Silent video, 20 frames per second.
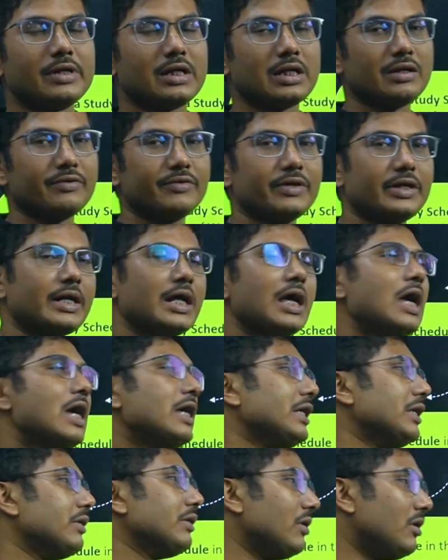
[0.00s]
covered.
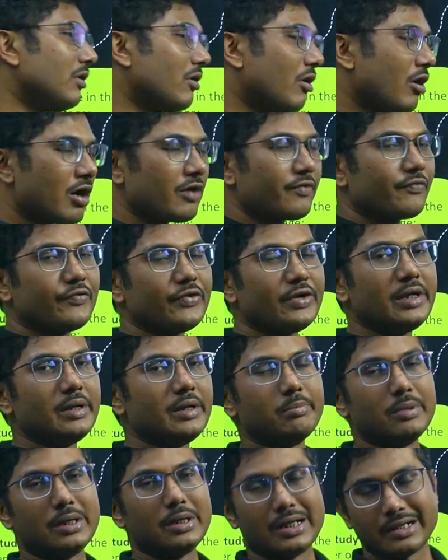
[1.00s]
You will not feel
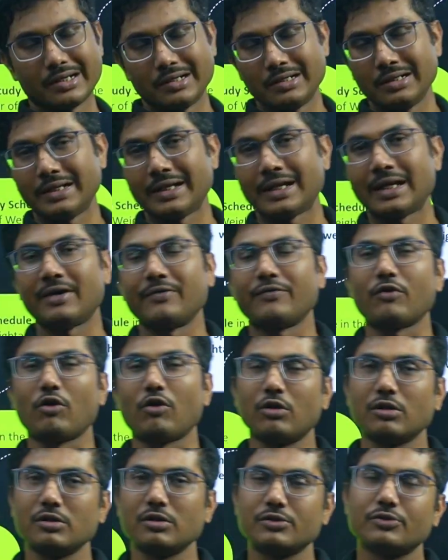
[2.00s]
burdened enough.
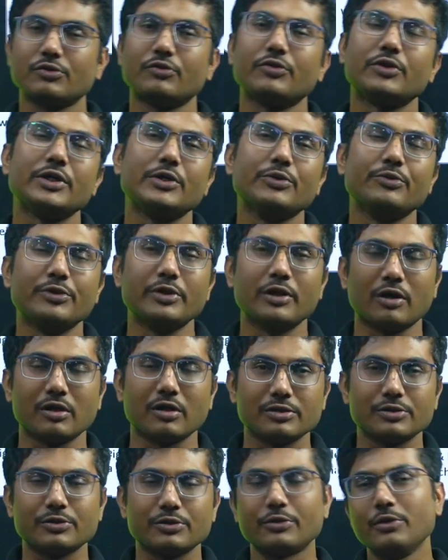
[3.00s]
Also, you will
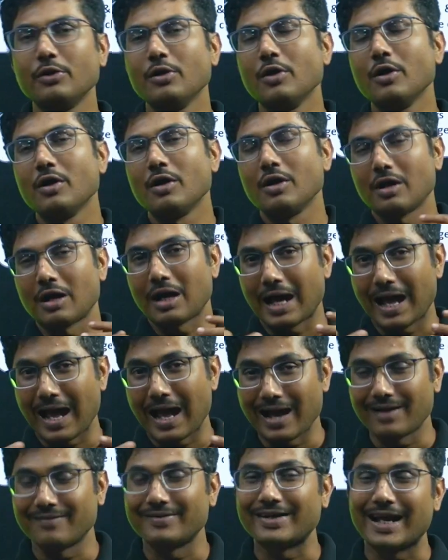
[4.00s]
also
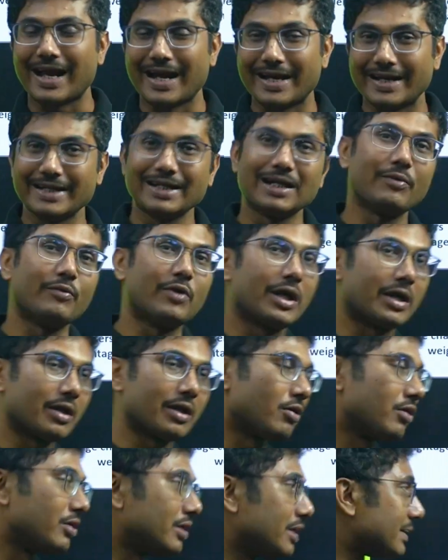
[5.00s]
have an idea what
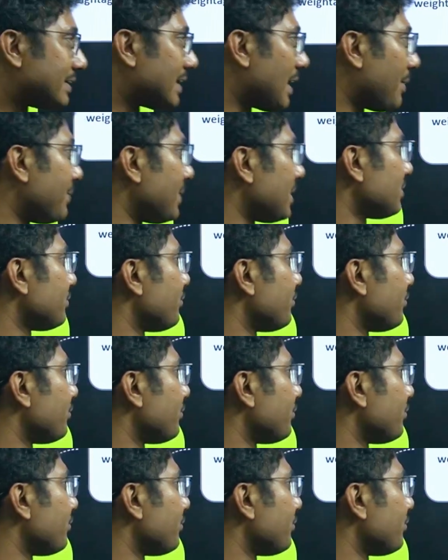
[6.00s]
are all the chapters